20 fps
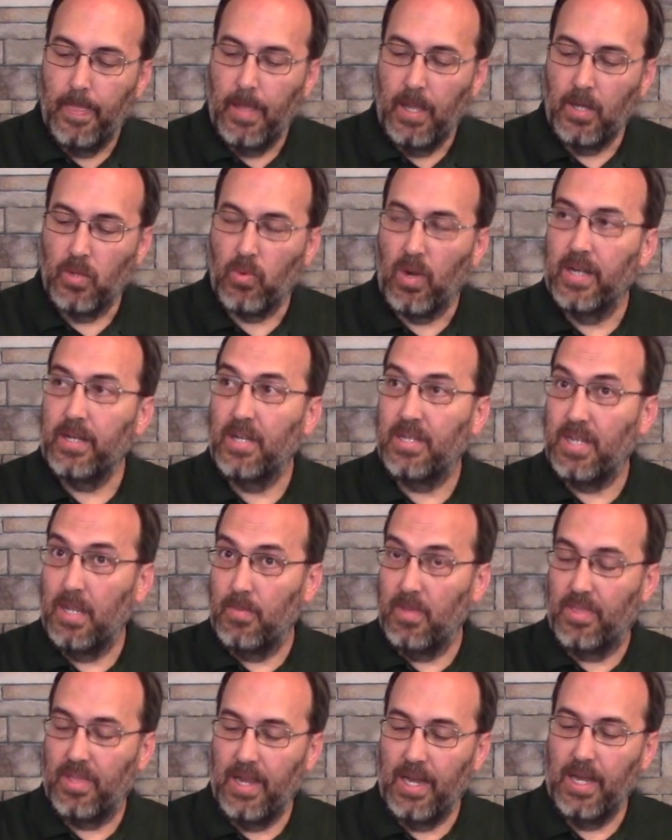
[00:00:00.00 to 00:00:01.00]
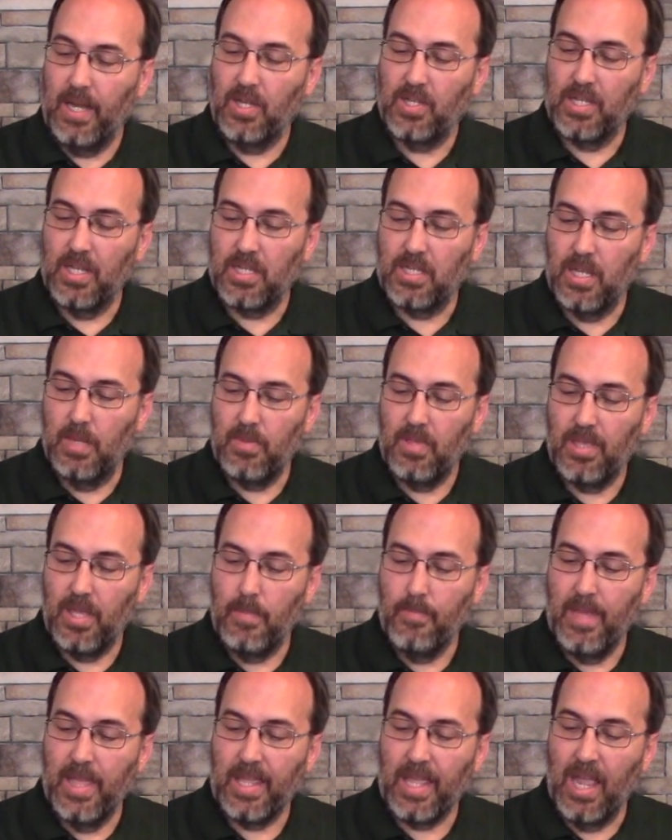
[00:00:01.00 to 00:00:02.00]
He's writing to Timothy, and he says, "Timothy,
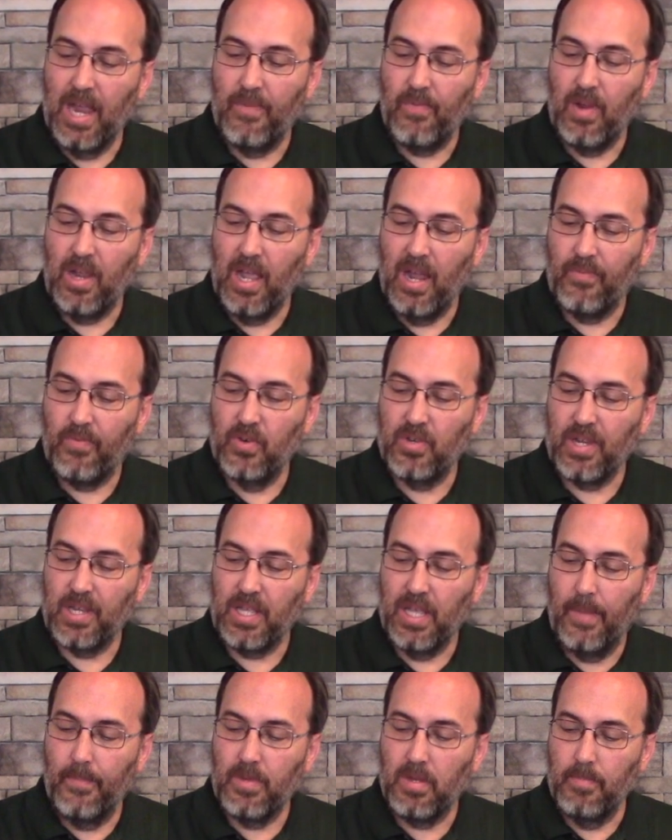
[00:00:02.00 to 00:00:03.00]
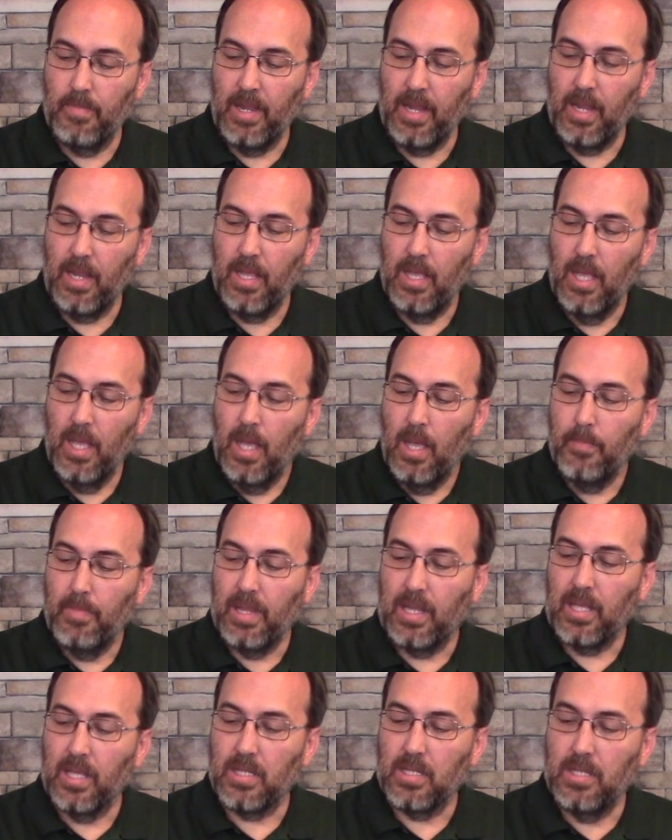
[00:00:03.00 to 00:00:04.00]
make every effort to come to me,
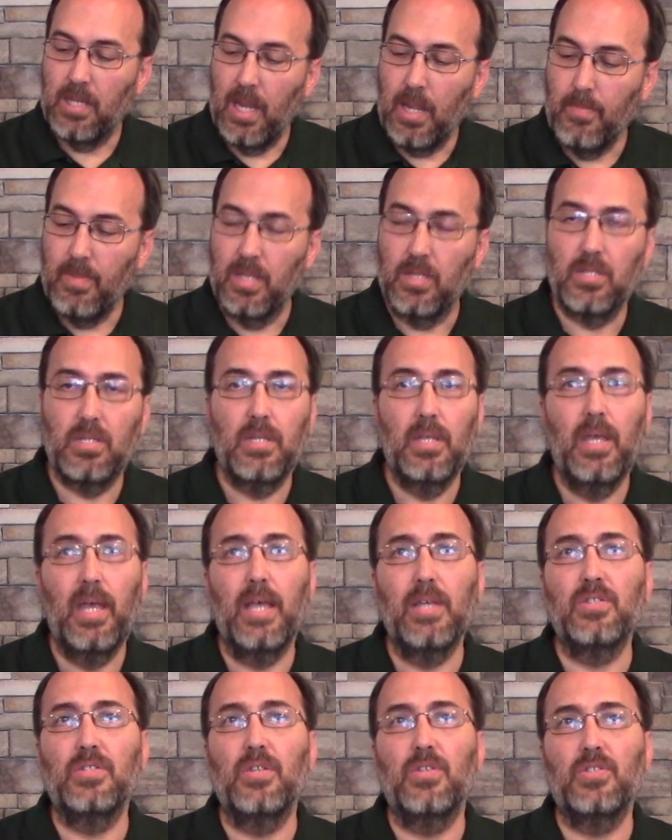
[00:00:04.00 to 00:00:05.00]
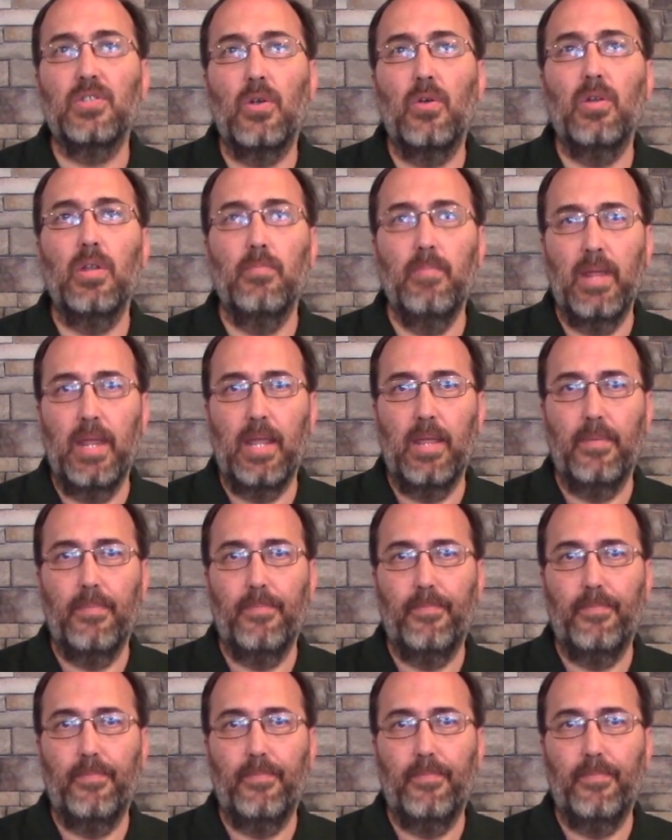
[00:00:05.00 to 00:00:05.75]
because Demas has deserted me."